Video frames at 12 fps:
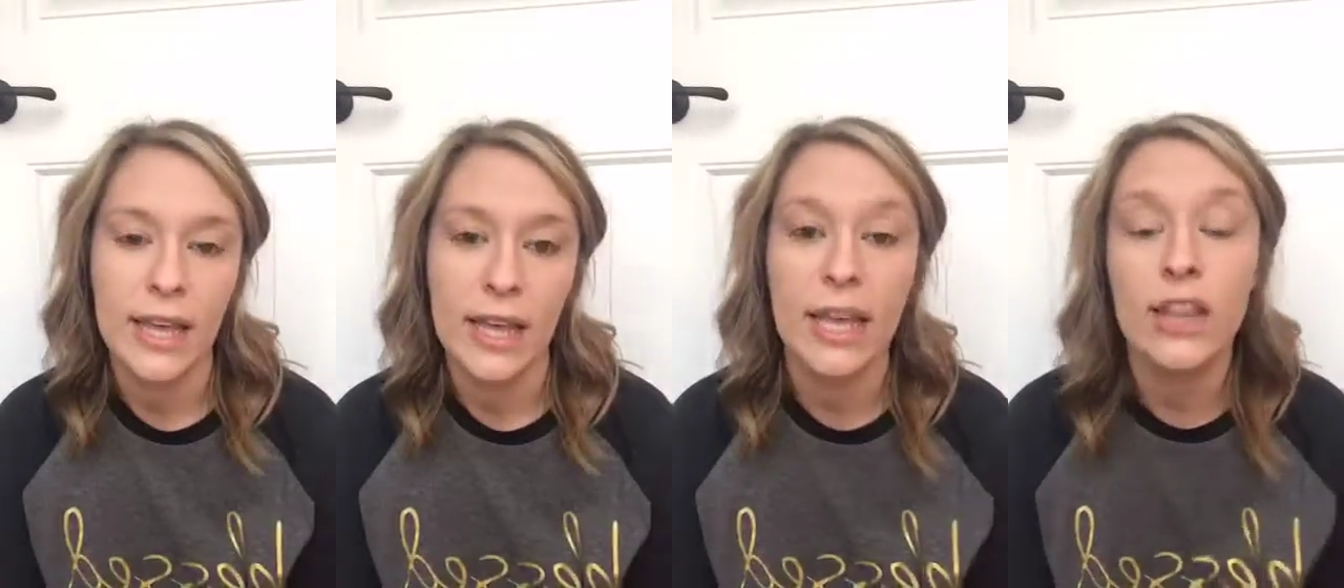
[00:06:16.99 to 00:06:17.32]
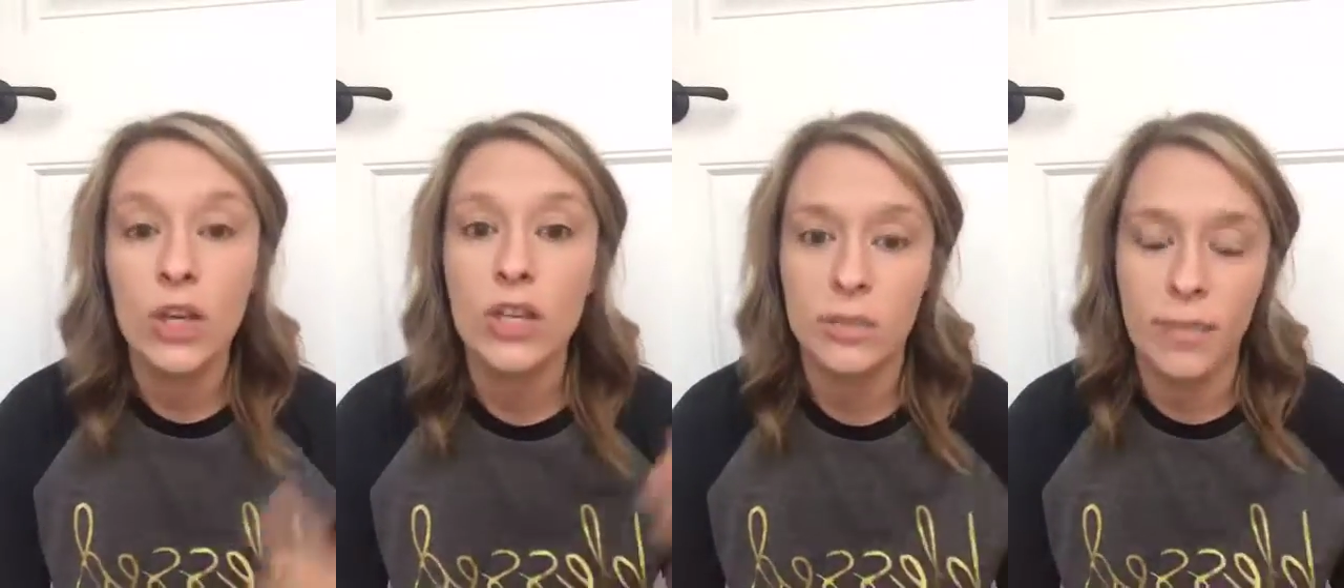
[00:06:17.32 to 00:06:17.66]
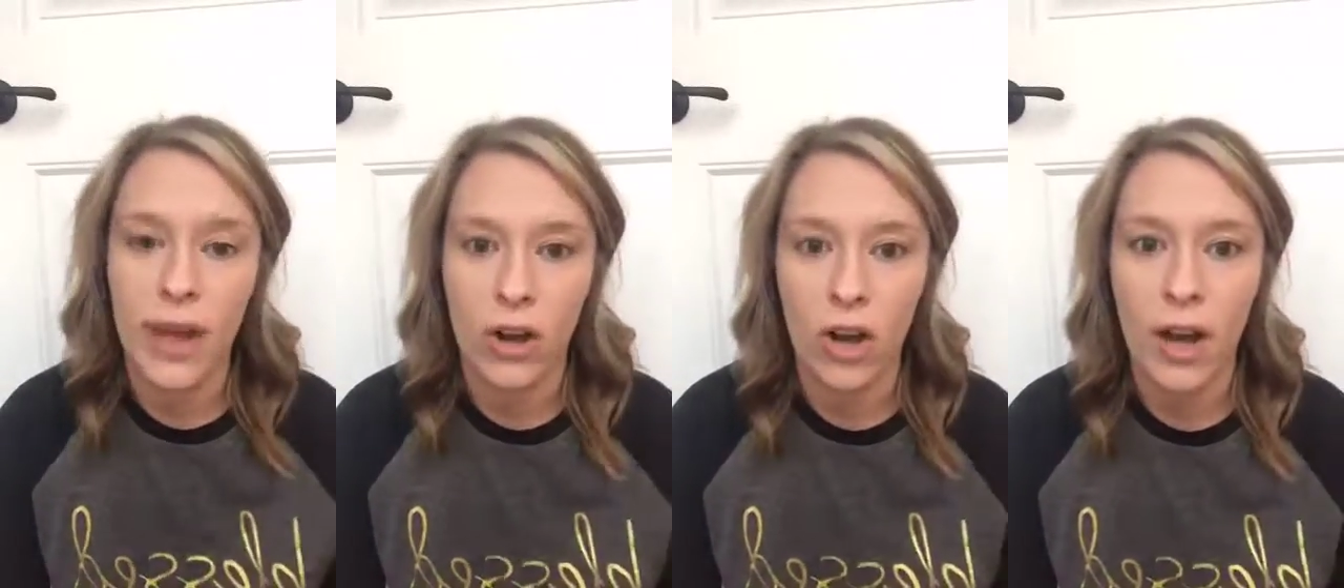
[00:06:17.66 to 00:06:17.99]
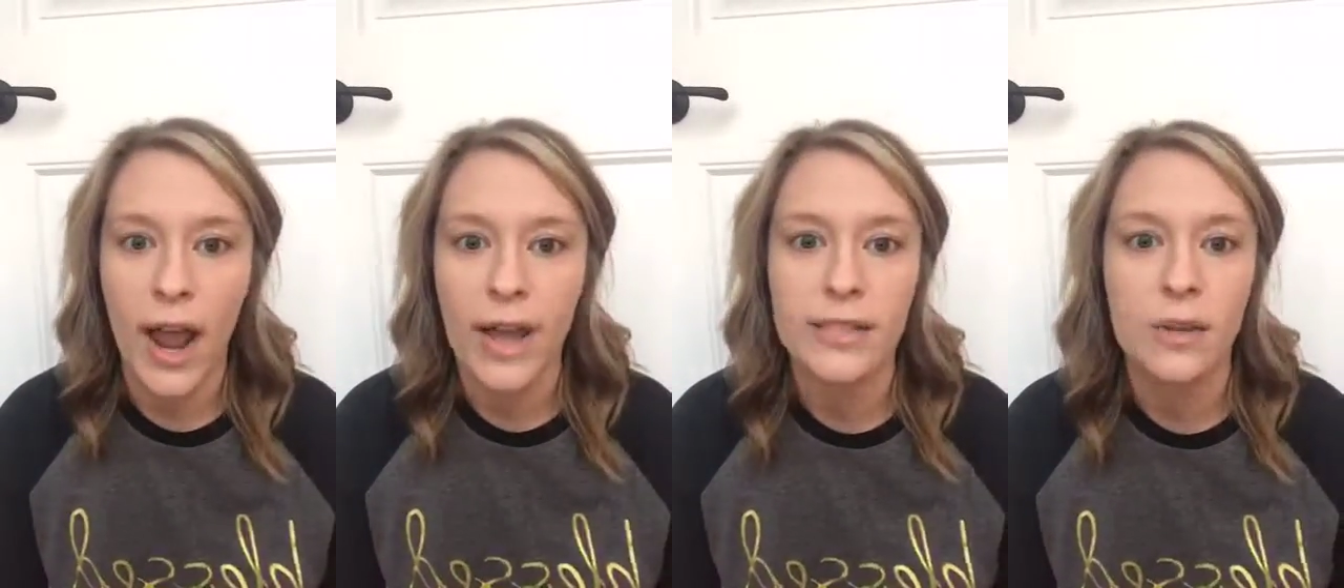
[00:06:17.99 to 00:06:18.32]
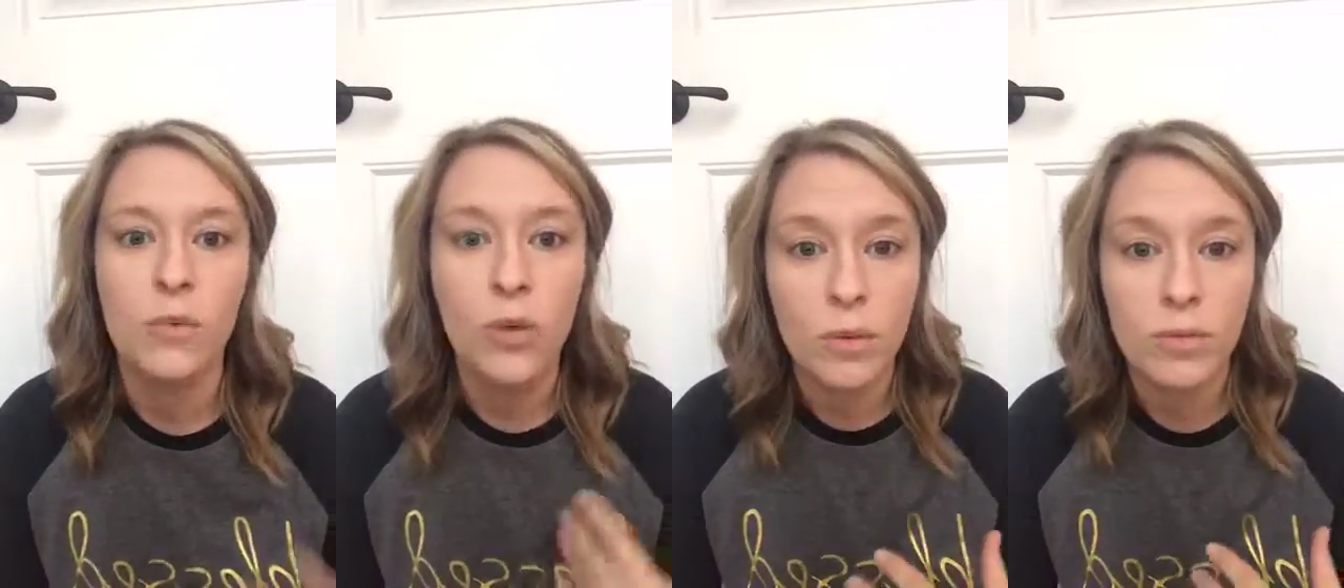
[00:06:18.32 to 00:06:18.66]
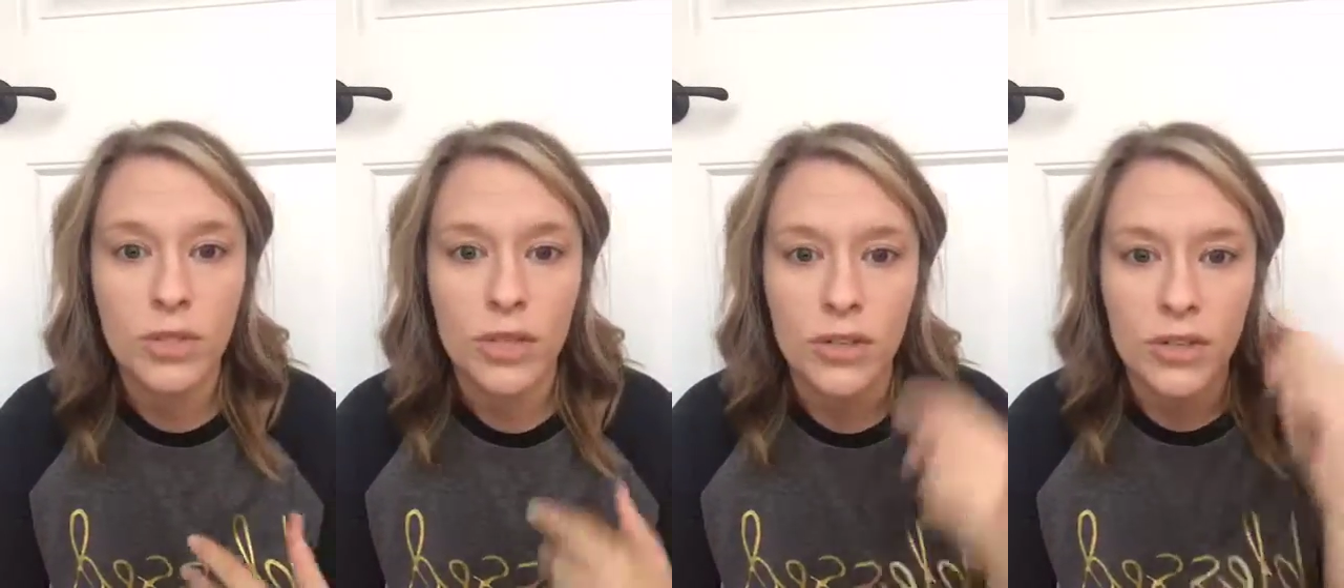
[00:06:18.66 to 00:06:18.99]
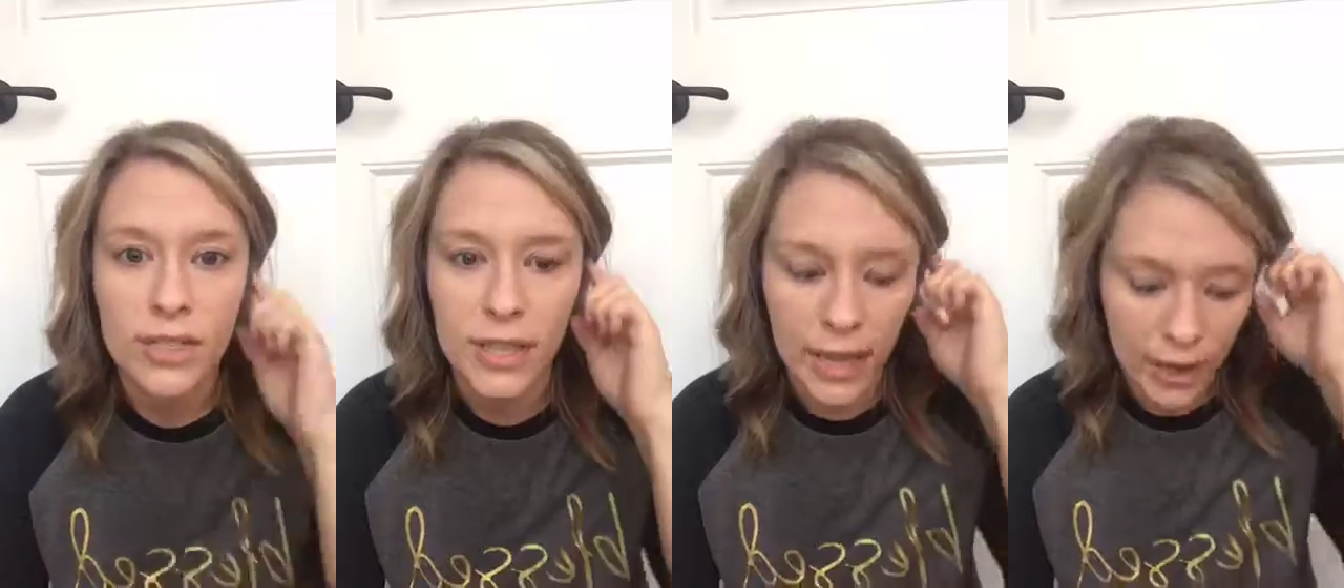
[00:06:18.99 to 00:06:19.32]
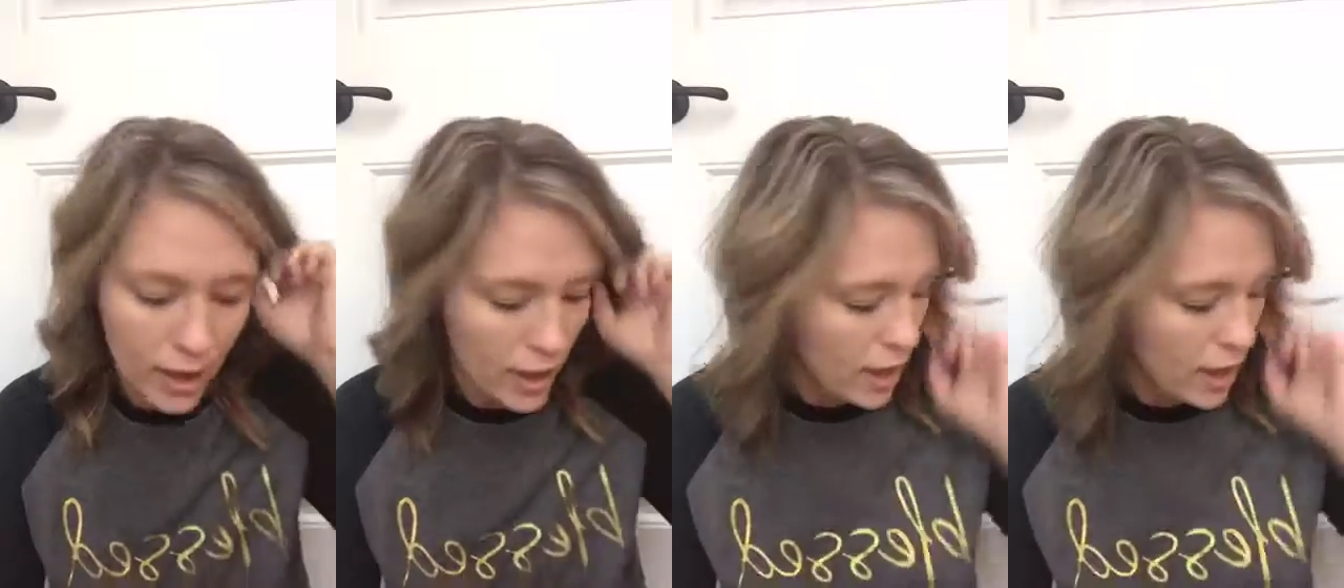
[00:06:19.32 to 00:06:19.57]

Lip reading: it looks better as it warms to your skin.